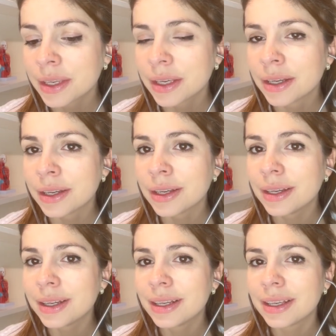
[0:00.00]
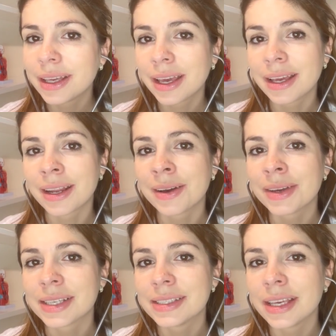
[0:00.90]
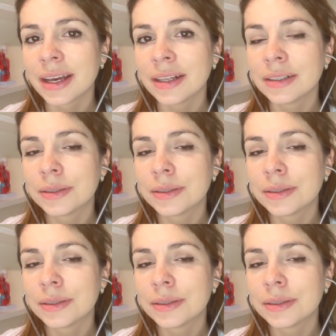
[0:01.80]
Good. And now exhale.